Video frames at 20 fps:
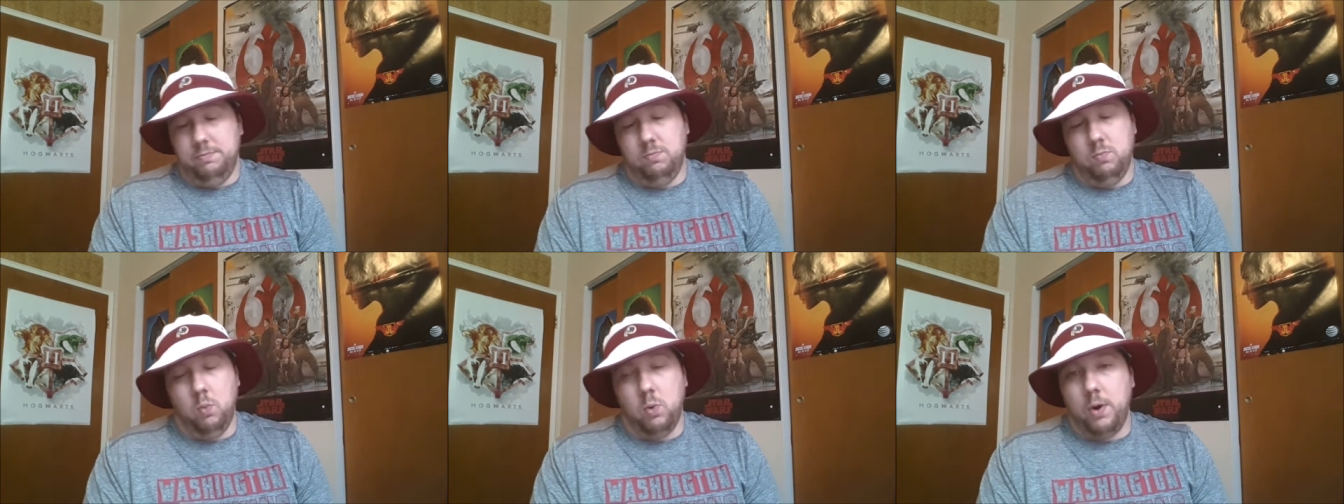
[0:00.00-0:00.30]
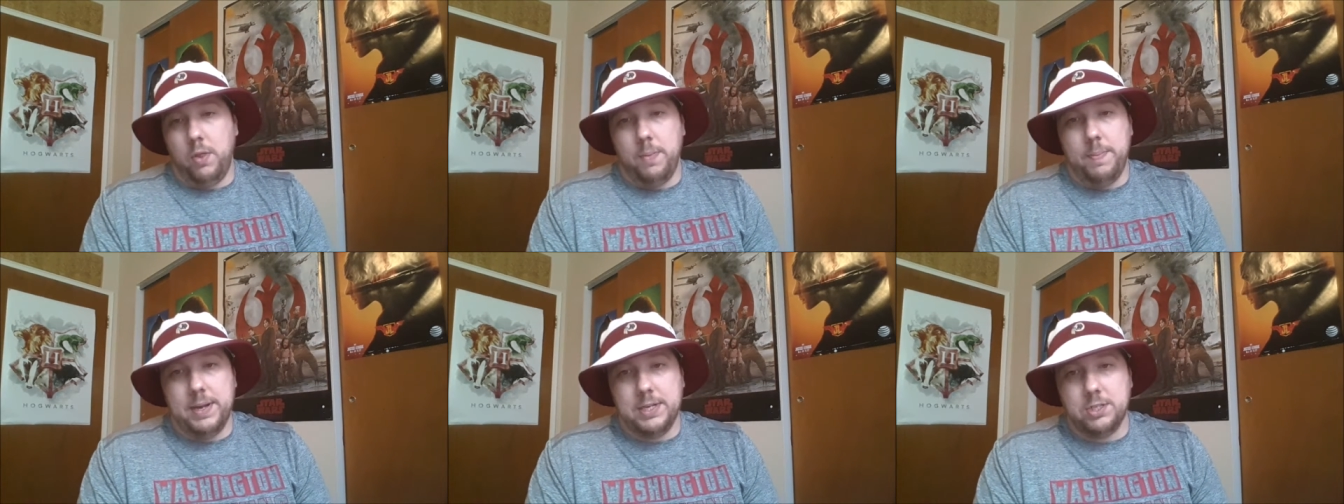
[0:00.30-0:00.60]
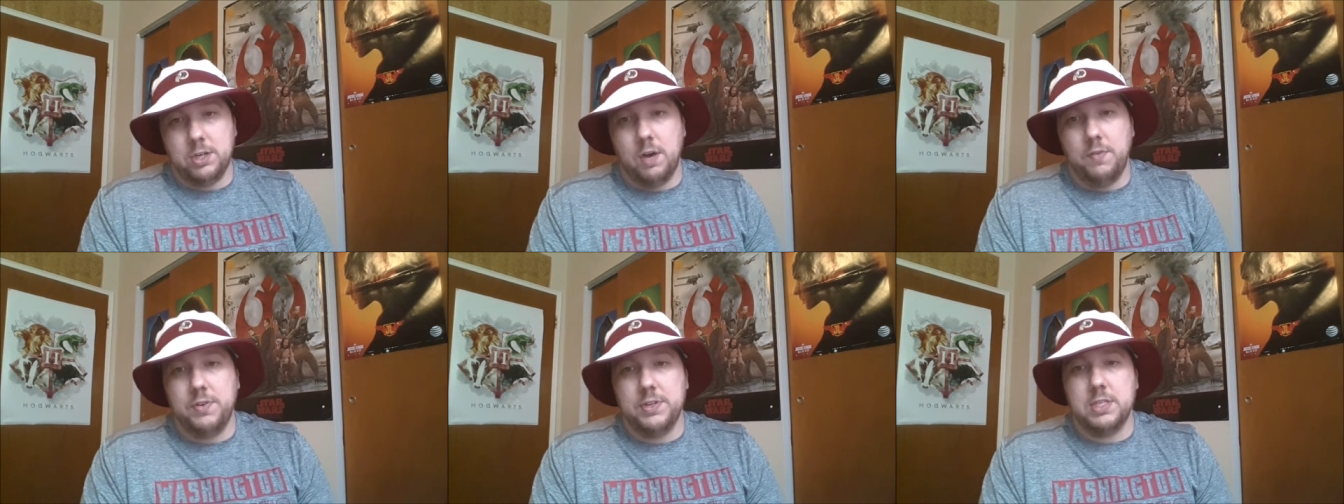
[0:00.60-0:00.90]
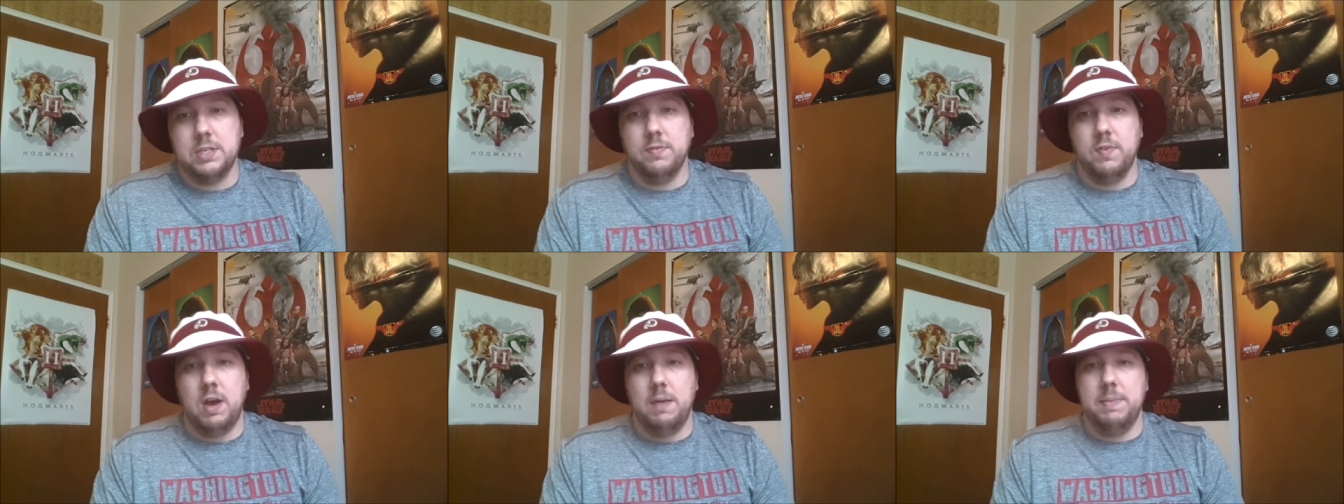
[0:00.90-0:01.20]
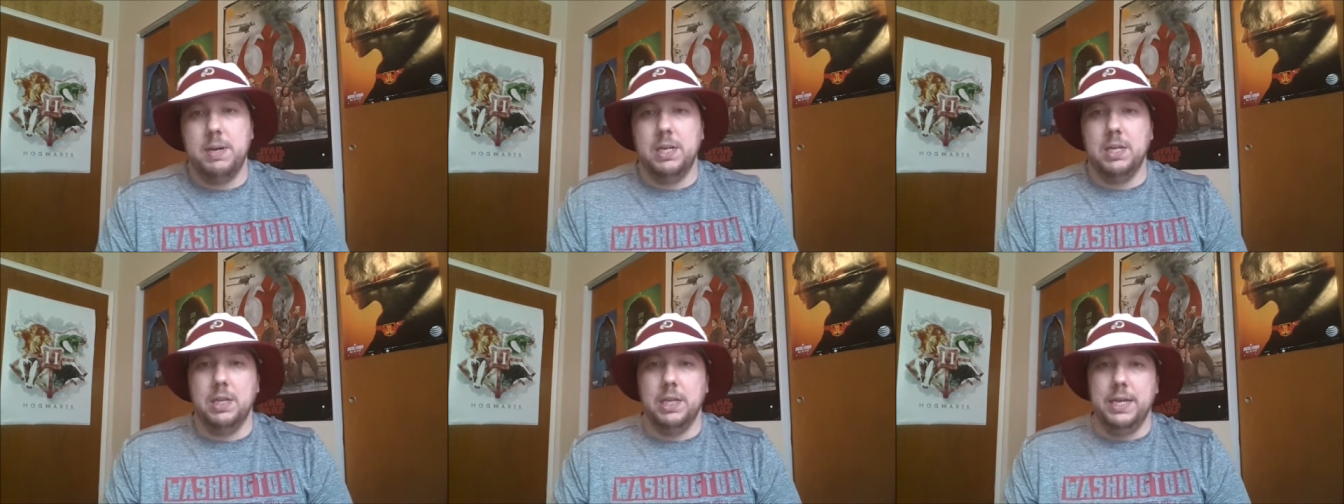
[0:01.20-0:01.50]
one of the best offensive
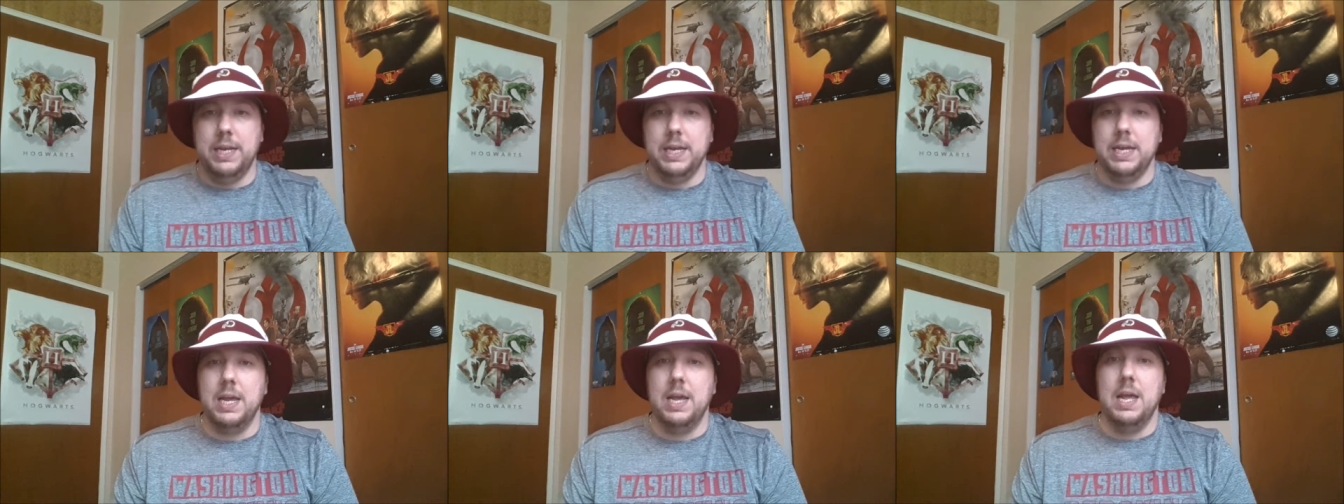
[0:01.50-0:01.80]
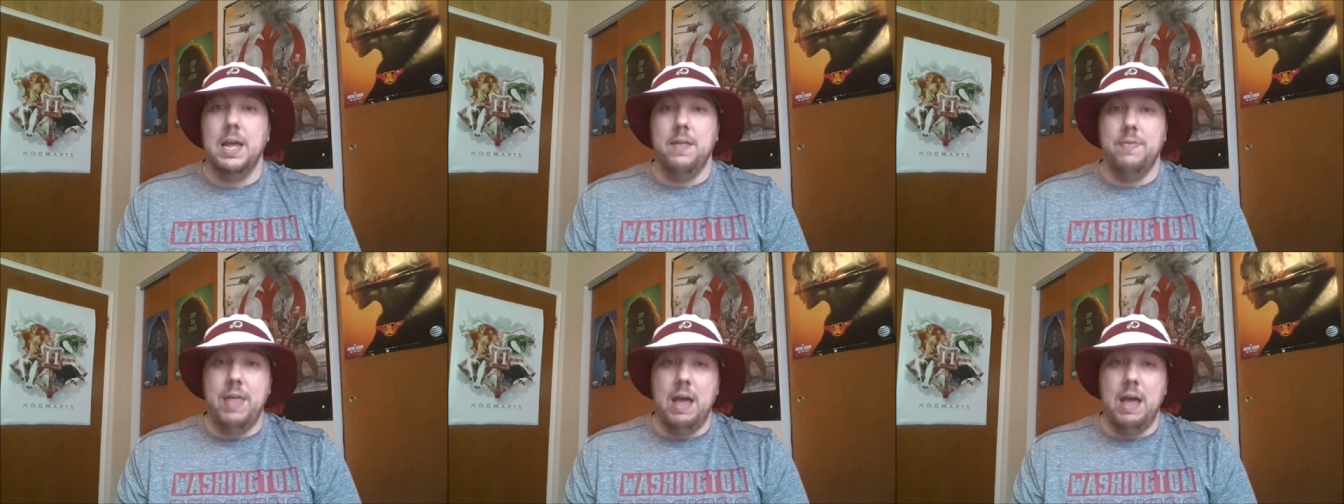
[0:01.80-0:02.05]
linemen in the league.